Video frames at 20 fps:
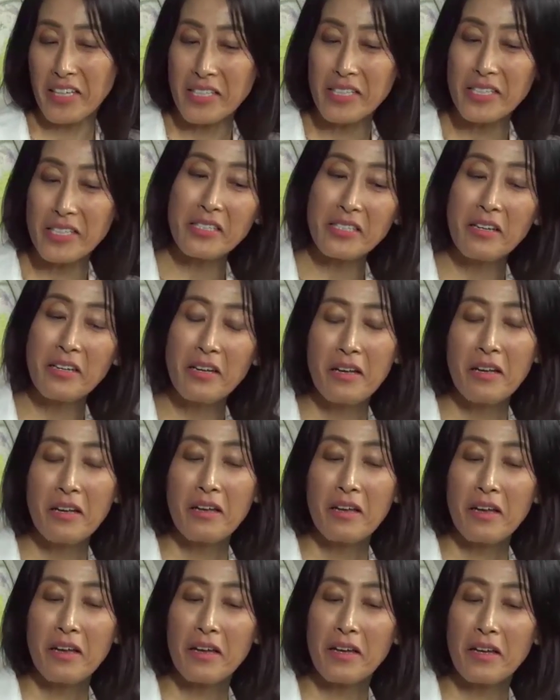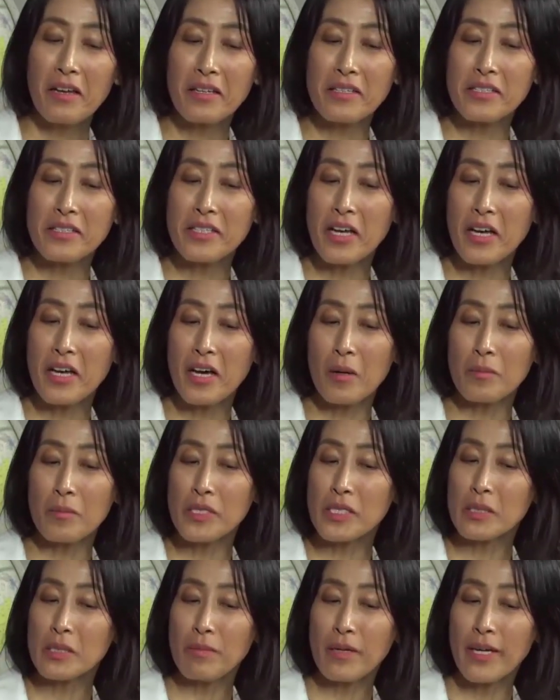at least. And
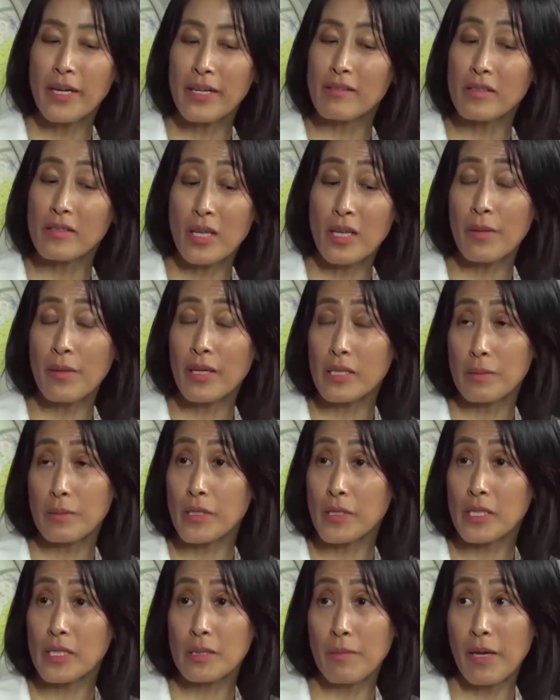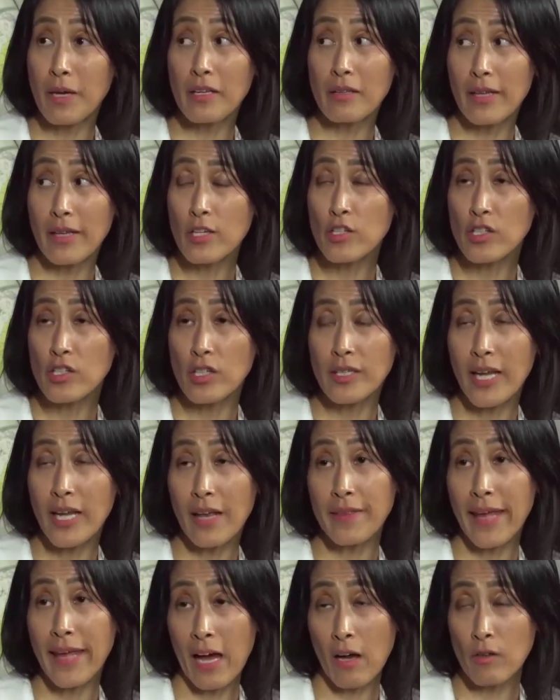um, despite some experts'
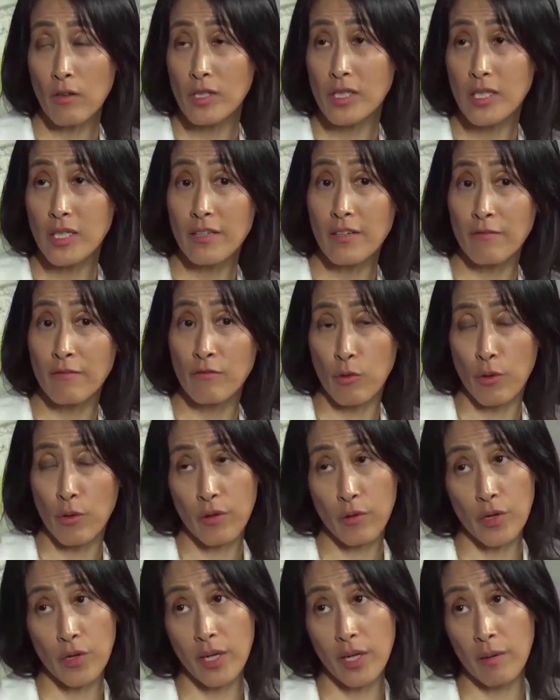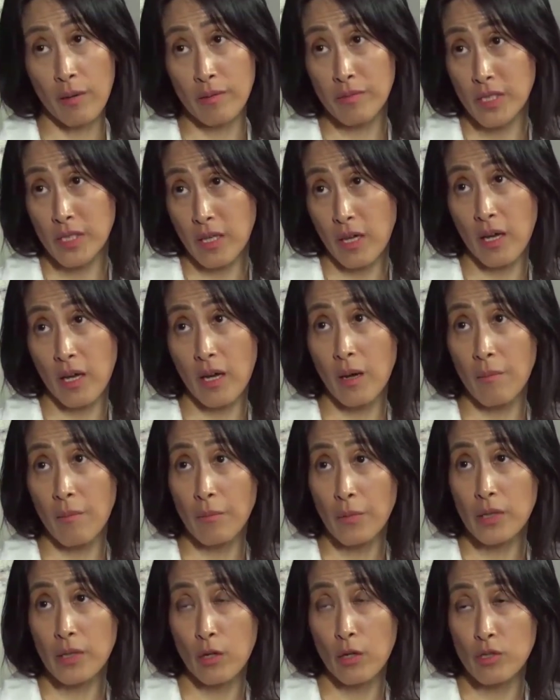speculation at the outset of North Korea's
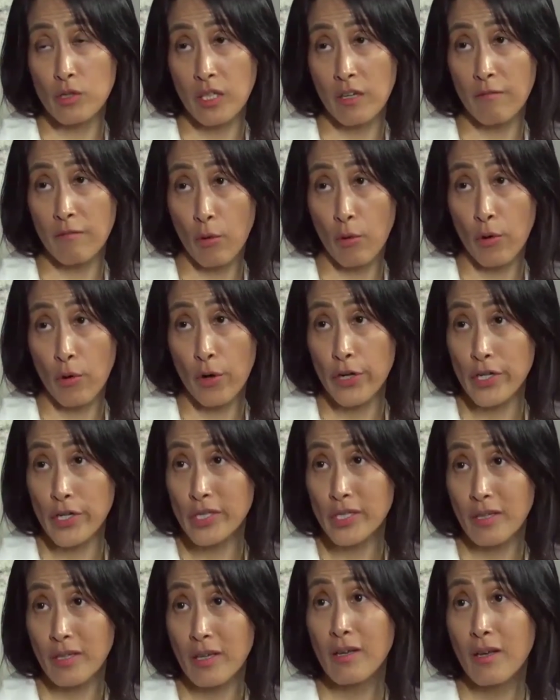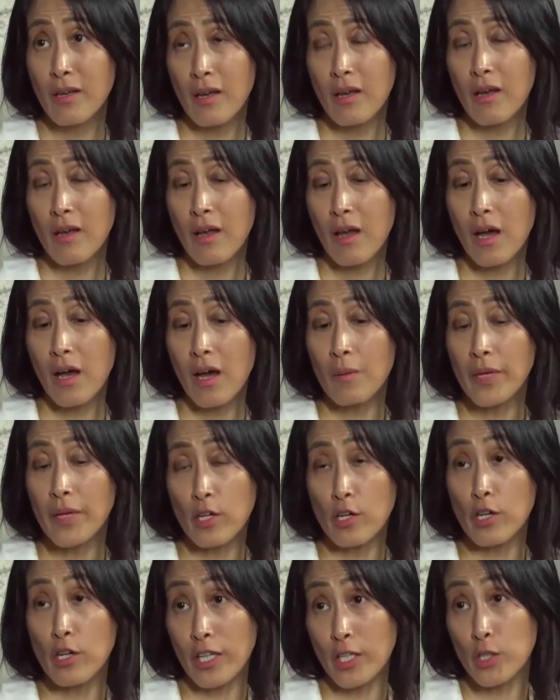um, closing of borders
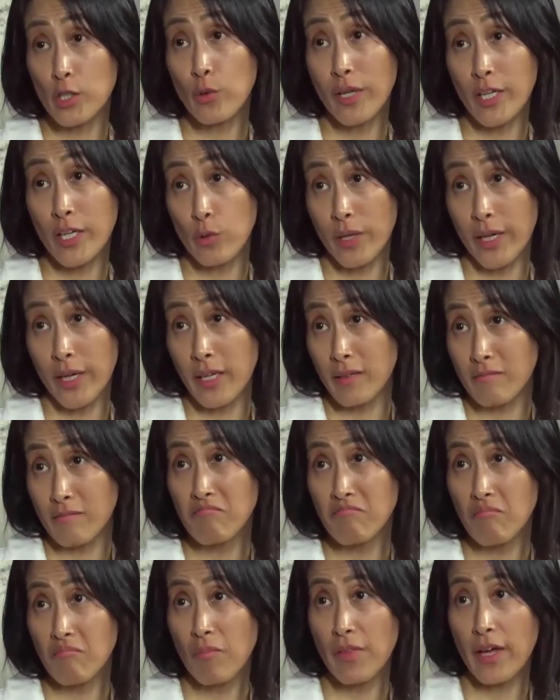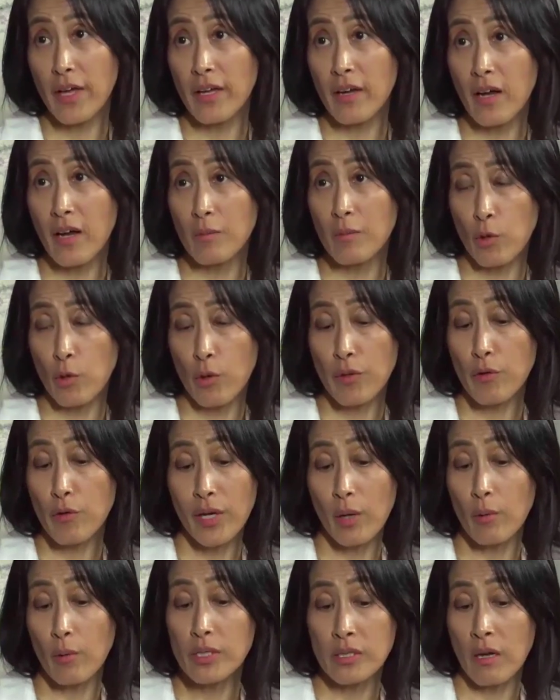um, in early 2020, that uh, North
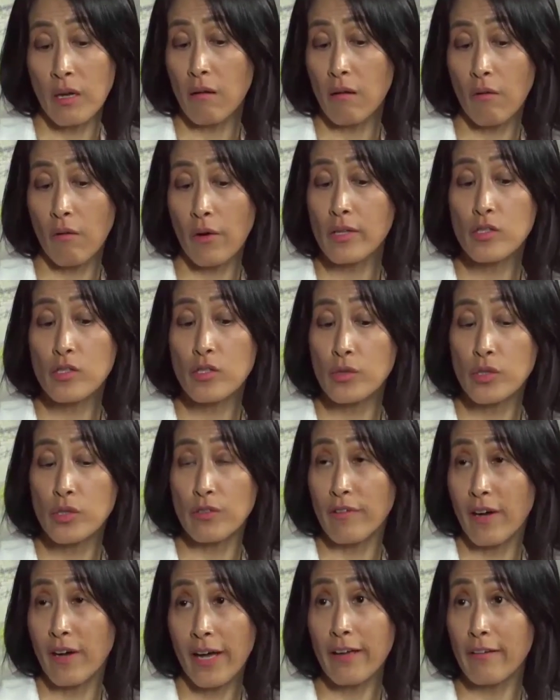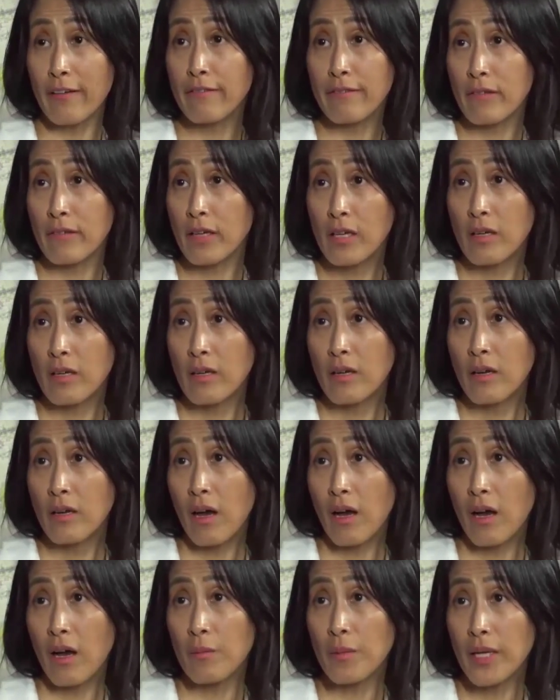Korea was not going to survive
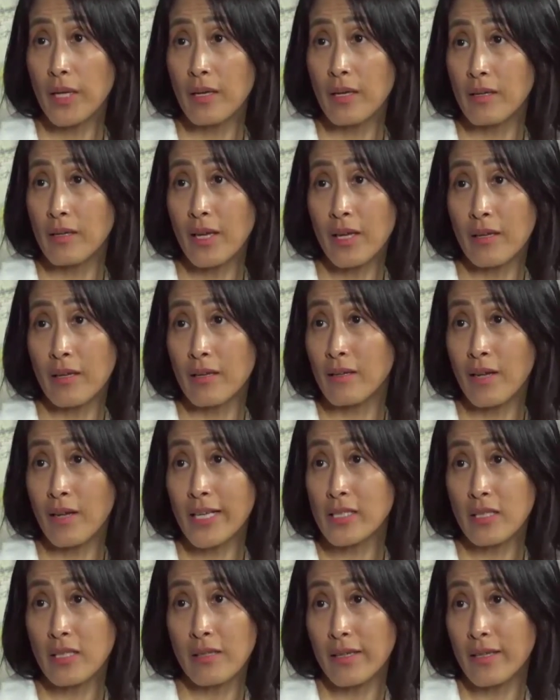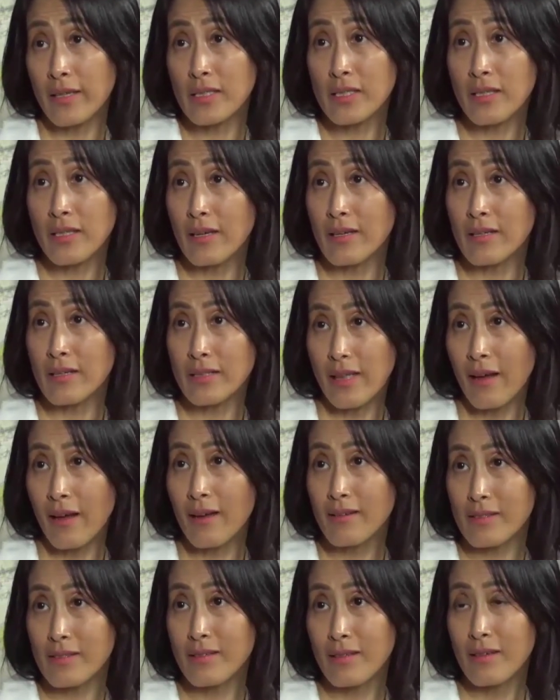in, in an isolated state as
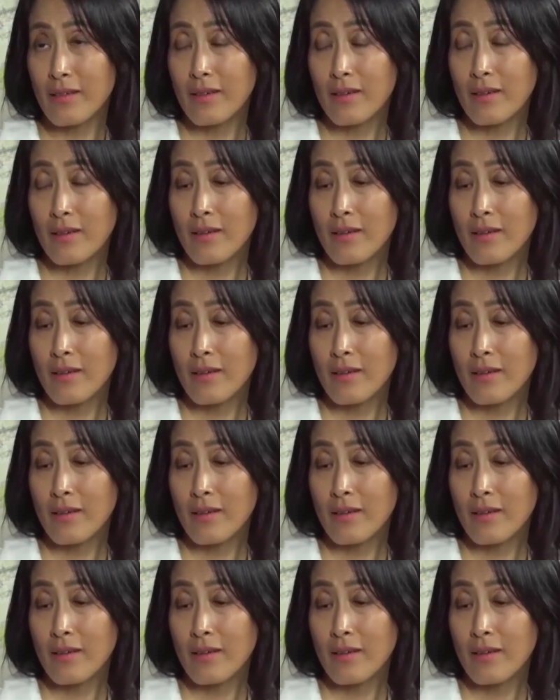that.